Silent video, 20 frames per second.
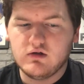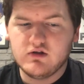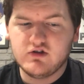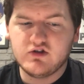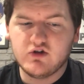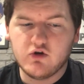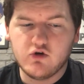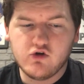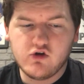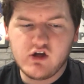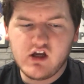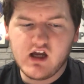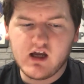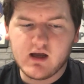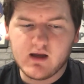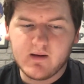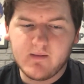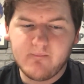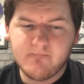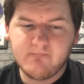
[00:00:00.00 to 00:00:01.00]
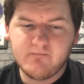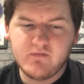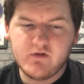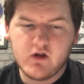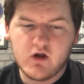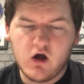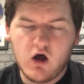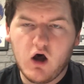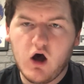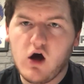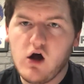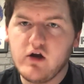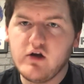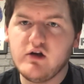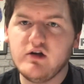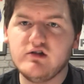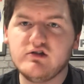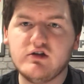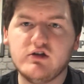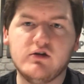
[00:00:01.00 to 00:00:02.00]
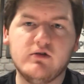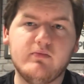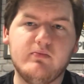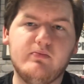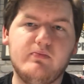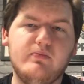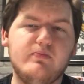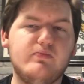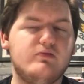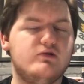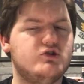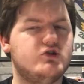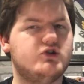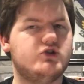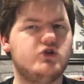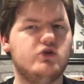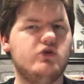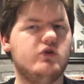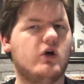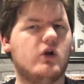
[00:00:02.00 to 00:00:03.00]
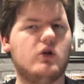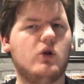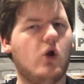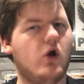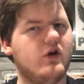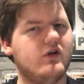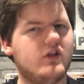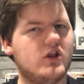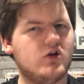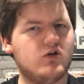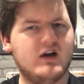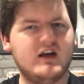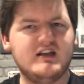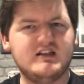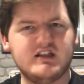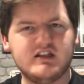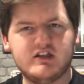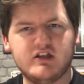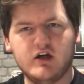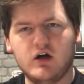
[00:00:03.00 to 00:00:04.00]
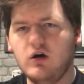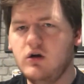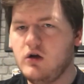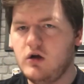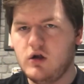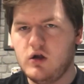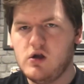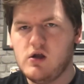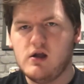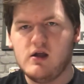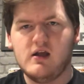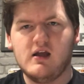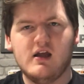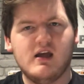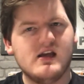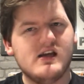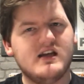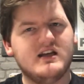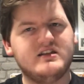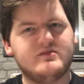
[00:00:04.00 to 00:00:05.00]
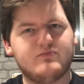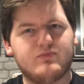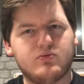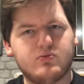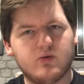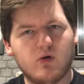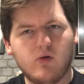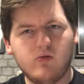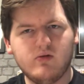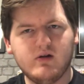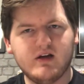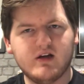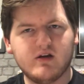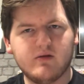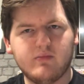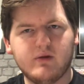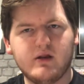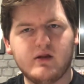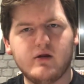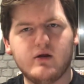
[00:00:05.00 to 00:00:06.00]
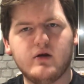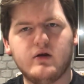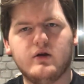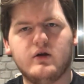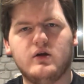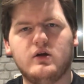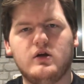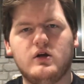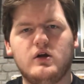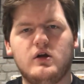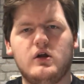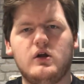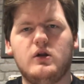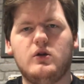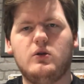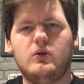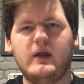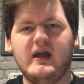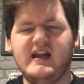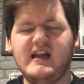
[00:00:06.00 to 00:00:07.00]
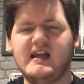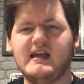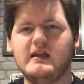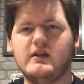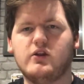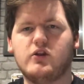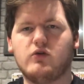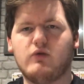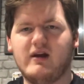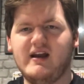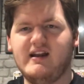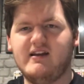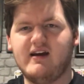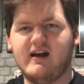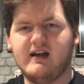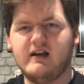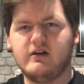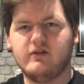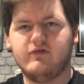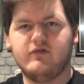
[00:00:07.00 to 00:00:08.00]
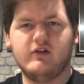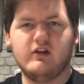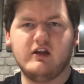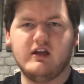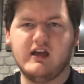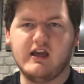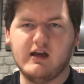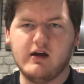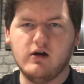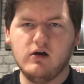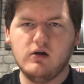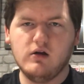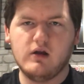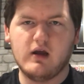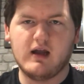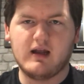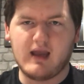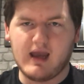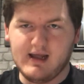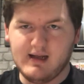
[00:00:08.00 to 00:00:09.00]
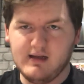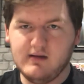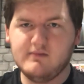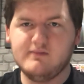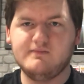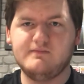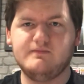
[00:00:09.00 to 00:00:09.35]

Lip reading: So yeah, Harden is going to shoot a lot of threes this year. He's probably going to be the leading three taker for the year again.